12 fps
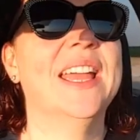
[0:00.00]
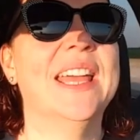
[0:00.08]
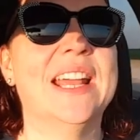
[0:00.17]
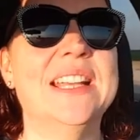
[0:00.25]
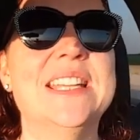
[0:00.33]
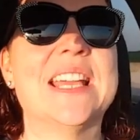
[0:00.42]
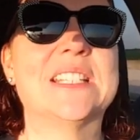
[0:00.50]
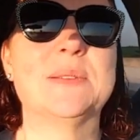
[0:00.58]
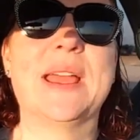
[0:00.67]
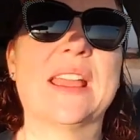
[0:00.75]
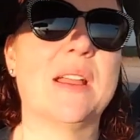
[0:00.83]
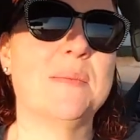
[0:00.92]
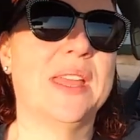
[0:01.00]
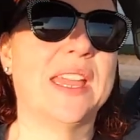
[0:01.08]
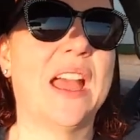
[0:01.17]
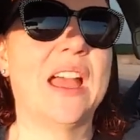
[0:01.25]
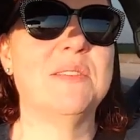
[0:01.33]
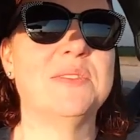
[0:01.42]
And I text her back, I'm like,
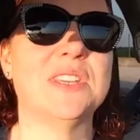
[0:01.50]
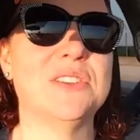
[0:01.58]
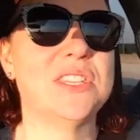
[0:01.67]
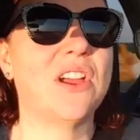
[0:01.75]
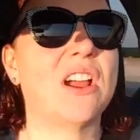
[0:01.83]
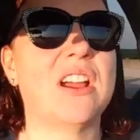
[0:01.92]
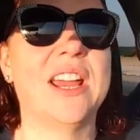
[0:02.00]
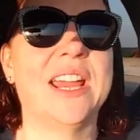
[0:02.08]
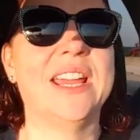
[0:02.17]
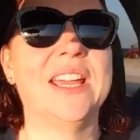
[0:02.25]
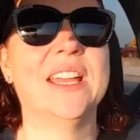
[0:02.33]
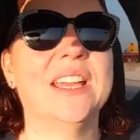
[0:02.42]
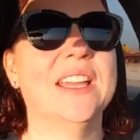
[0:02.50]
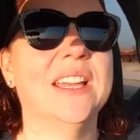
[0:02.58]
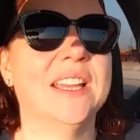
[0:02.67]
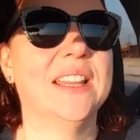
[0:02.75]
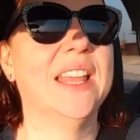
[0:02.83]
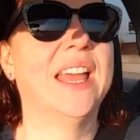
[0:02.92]
I'm so sorry
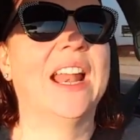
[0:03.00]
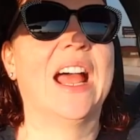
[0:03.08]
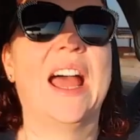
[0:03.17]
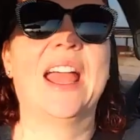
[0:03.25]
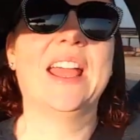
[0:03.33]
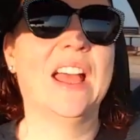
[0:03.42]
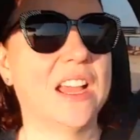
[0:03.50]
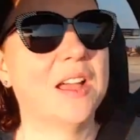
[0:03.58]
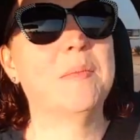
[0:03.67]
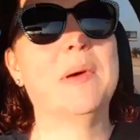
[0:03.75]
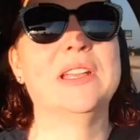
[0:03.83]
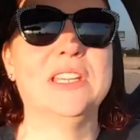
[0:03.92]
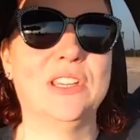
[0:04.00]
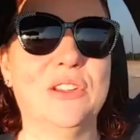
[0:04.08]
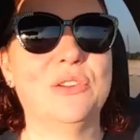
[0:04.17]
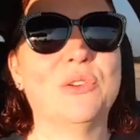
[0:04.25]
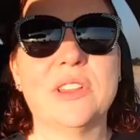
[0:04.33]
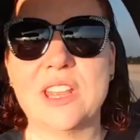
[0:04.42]
that I hung up on
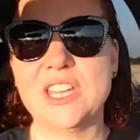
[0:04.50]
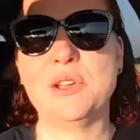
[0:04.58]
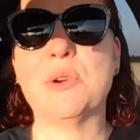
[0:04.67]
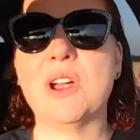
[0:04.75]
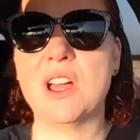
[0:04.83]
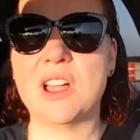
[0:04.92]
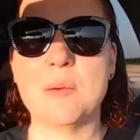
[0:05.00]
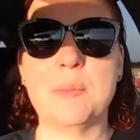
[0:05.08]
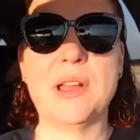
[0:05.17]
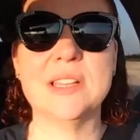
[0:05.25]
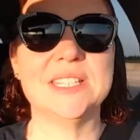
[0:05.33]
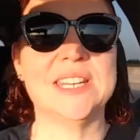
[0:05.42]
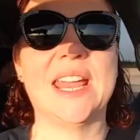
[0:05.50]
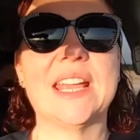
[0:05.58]
you or that you were hung up on today.